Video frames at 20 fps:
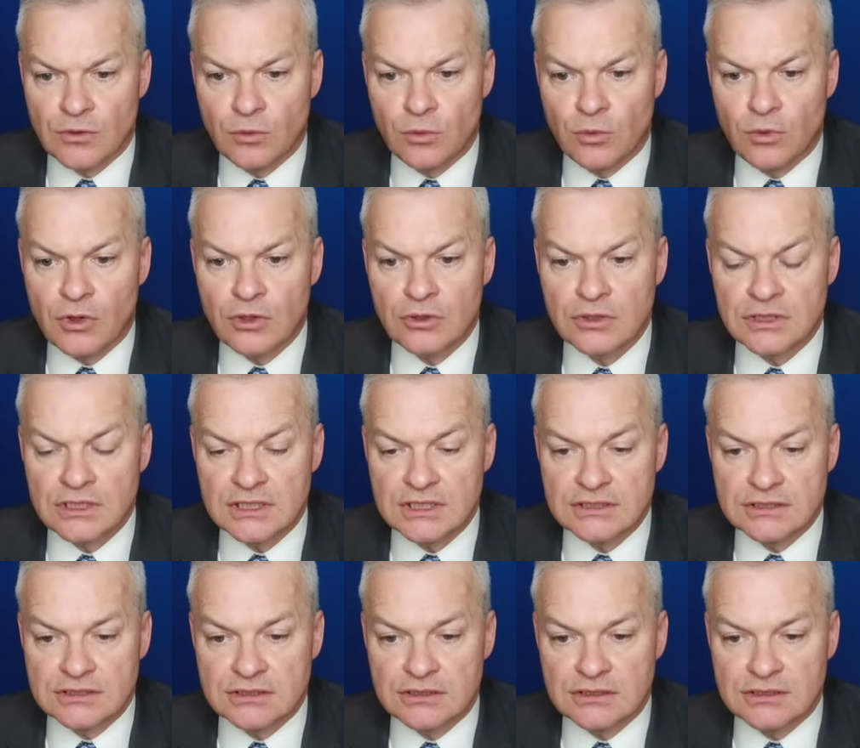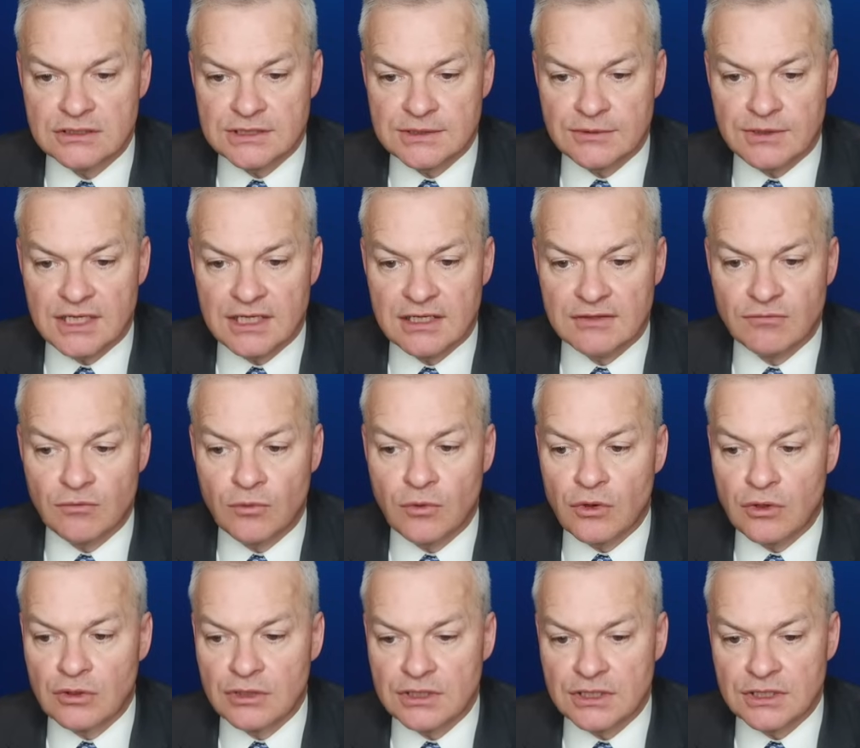One is good, so I have
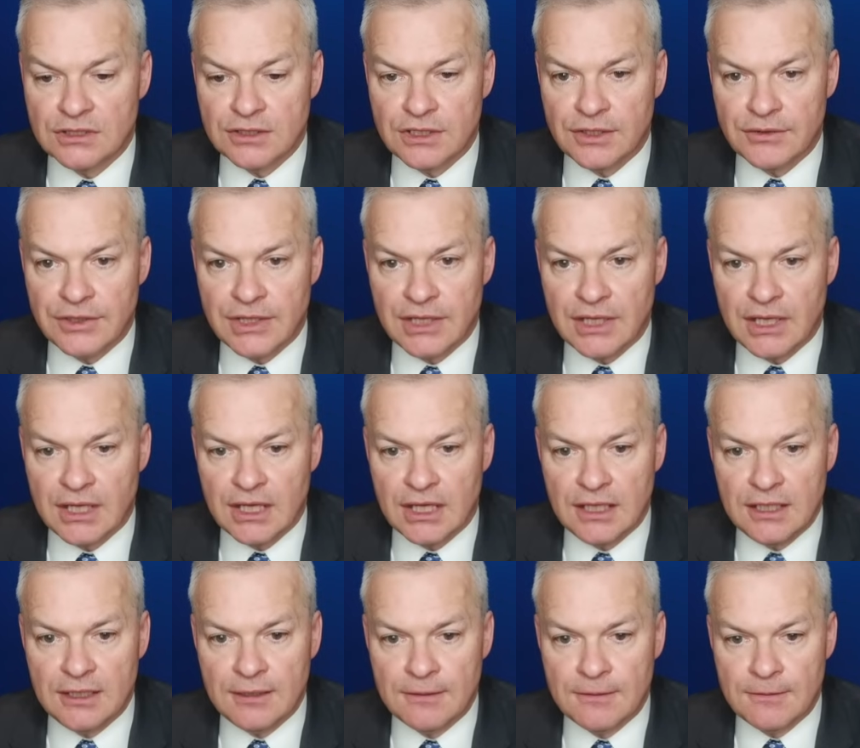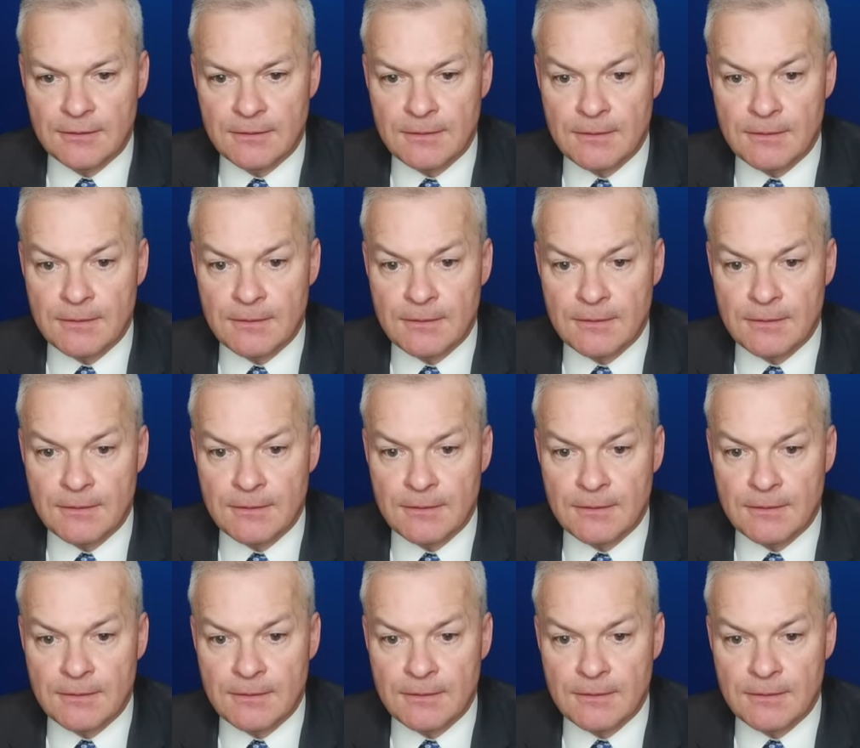one and OK.